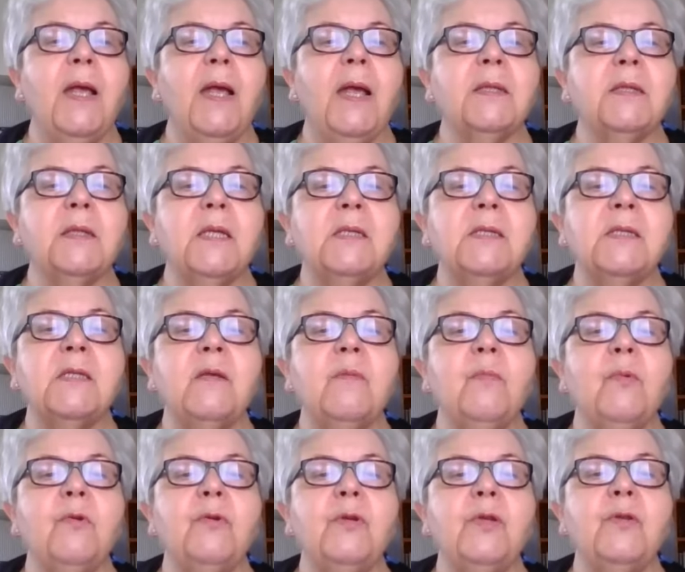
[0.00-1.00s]
a
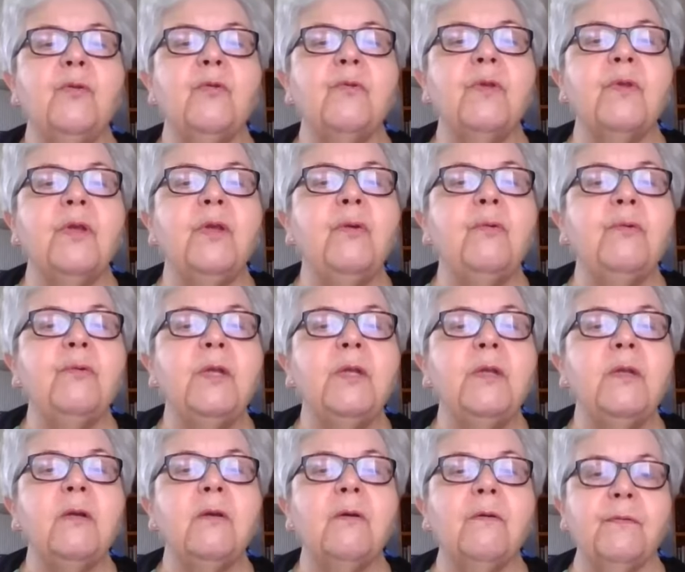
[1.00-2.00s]
testimony to the
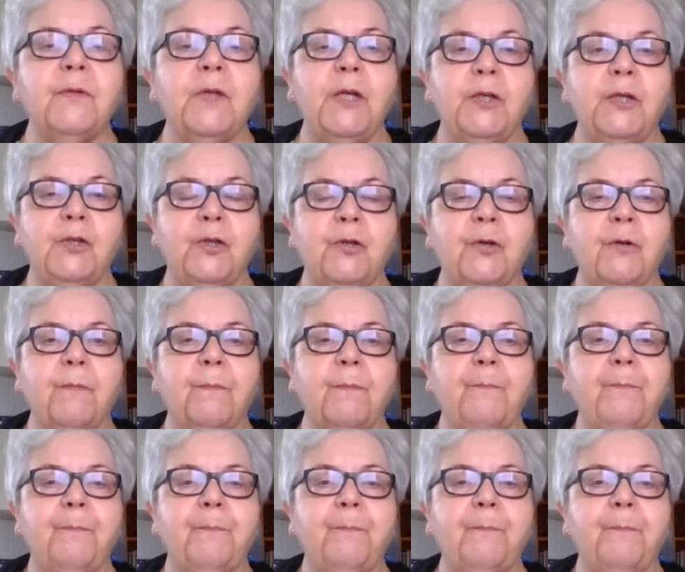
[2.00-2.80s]
unity of nature.